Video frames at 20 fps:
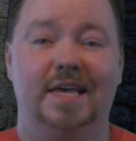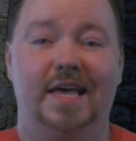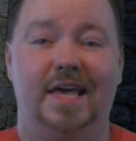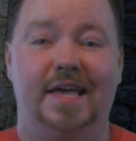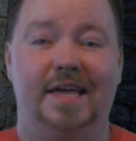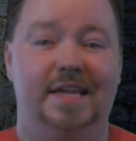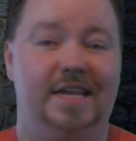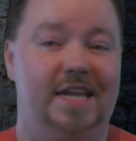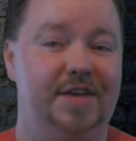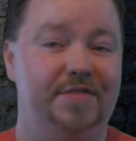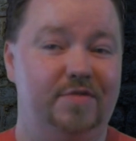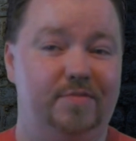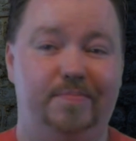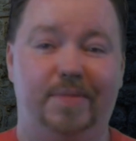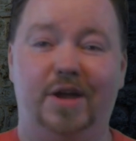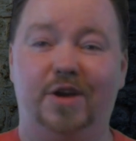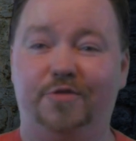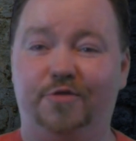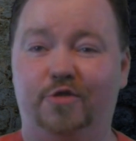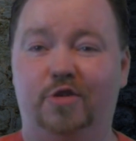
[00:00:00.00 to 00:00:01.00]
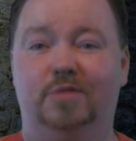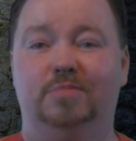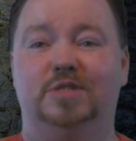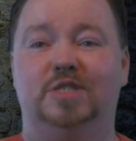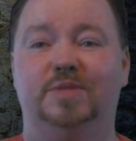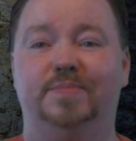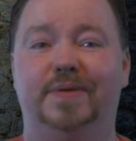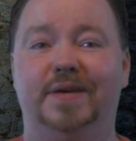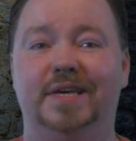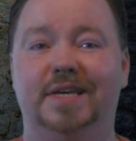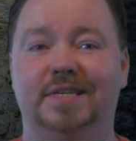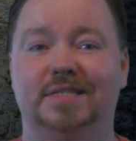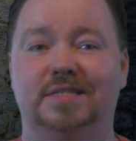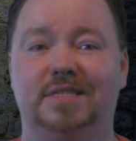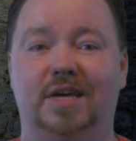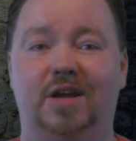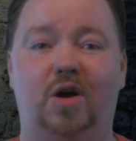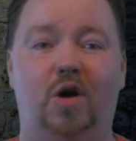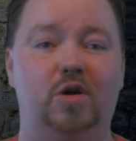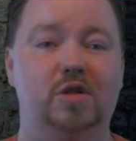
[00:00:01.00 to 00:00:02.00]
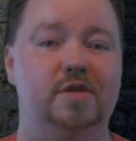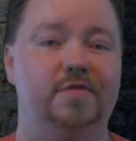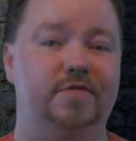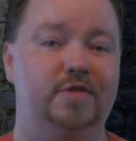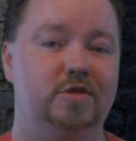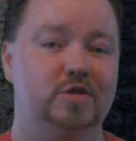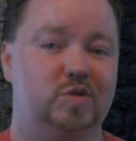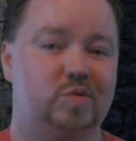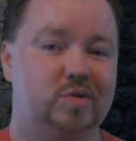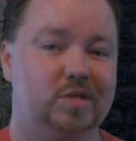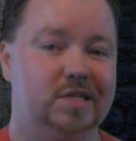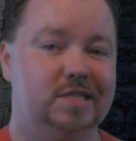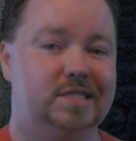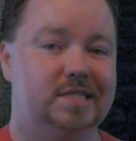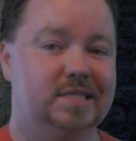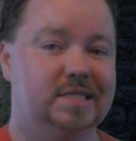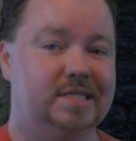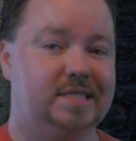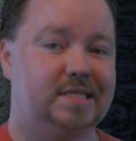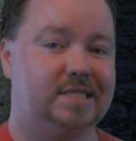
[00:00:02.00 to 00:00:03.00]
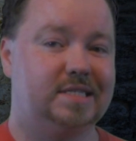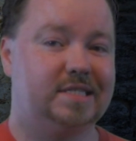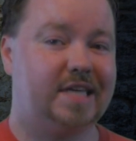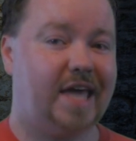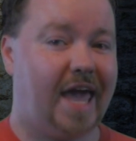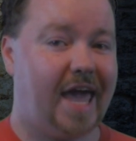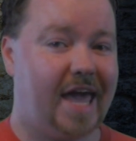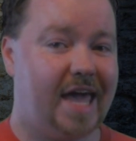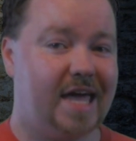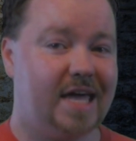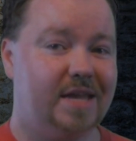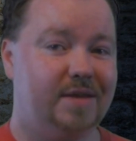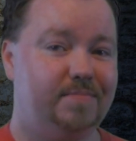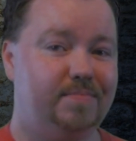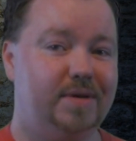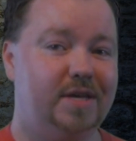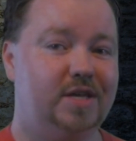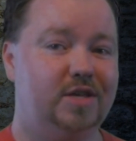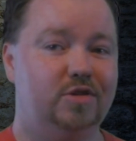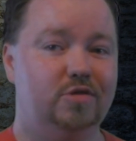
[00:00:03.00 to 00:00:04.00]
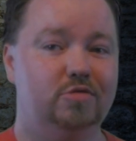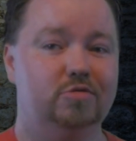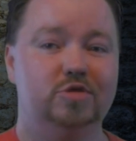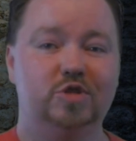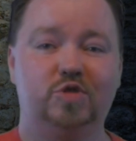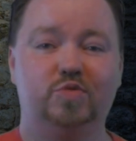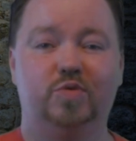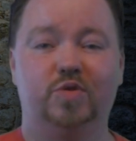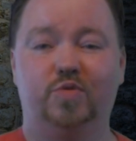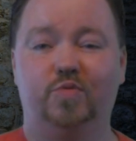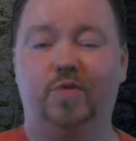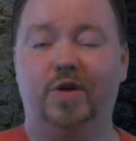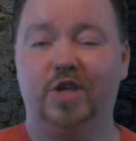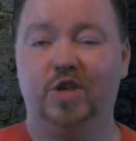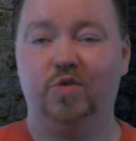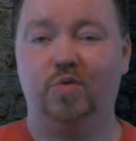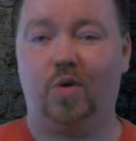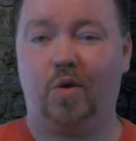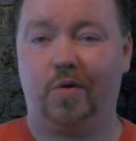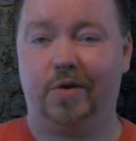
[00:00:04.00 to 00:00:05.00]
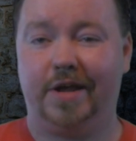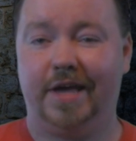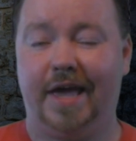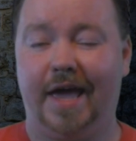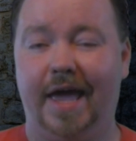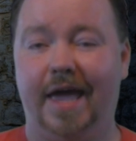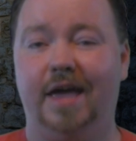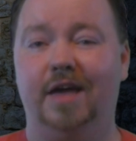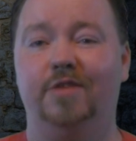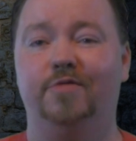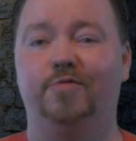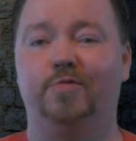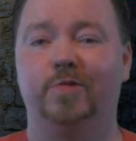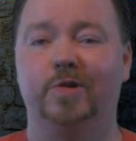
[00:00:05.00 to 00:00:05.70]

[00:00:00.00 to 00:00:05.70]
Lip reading: and even better for MCP is that all of those releases can be used with what you already have,